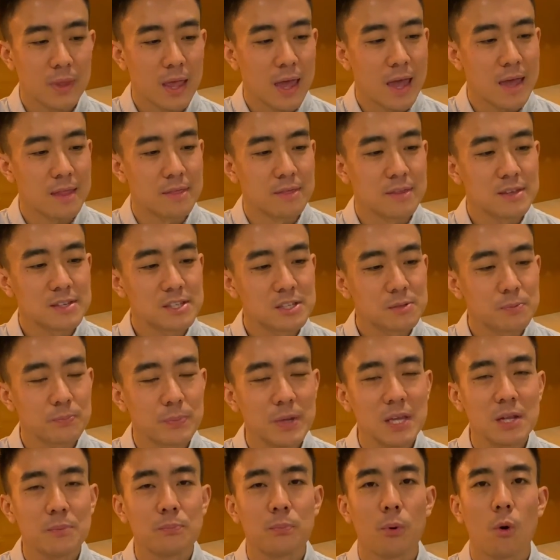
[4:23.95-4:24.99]
and this
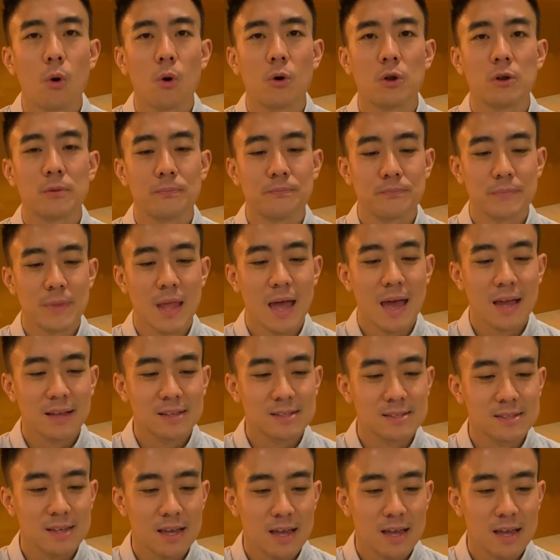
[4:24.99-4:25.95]
speed board acts